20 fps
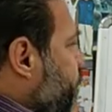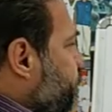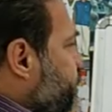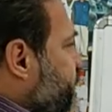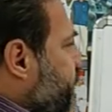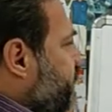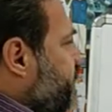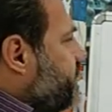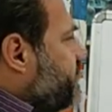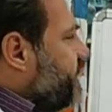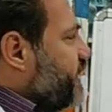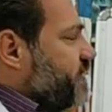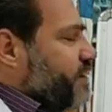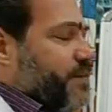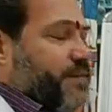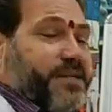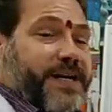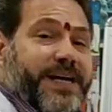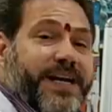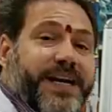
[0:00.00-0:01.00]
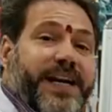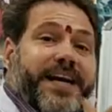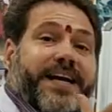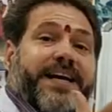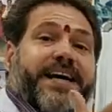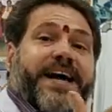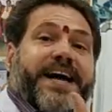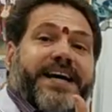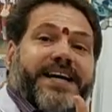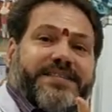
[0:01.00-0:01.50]
the
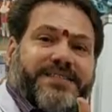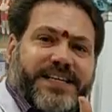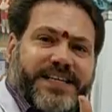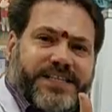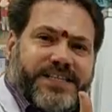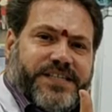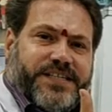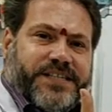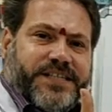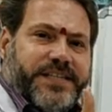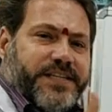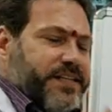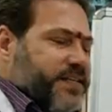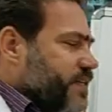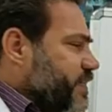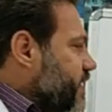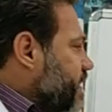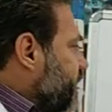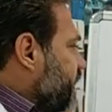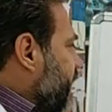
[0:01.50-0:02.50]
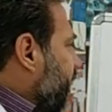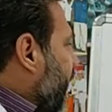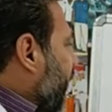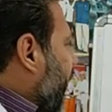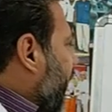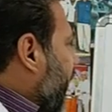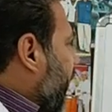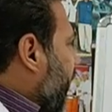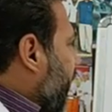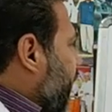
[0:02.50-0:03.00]
precentral gyrus,
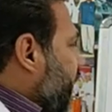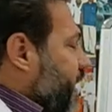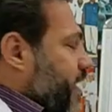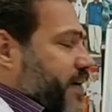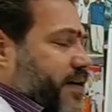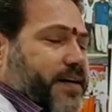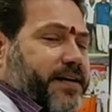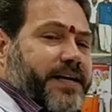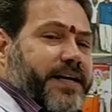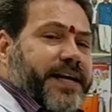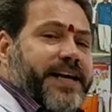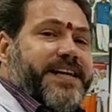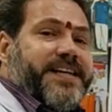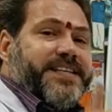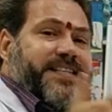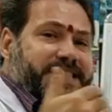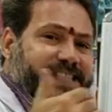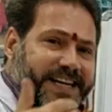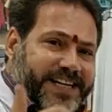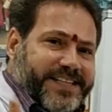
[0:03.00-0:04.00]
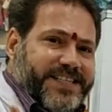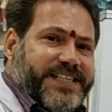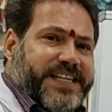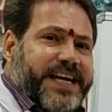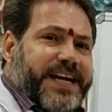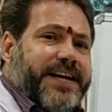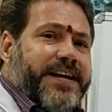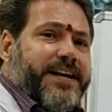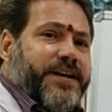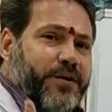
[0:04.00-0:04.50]
and it is
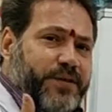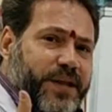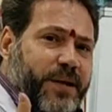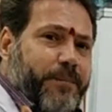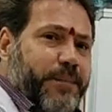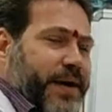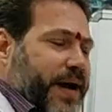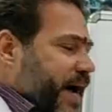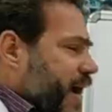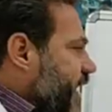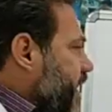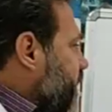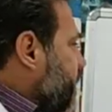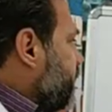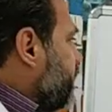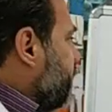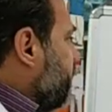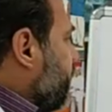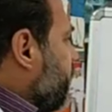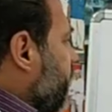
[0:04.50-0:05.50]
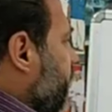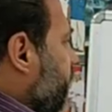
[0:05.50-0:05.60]
succeeded on the back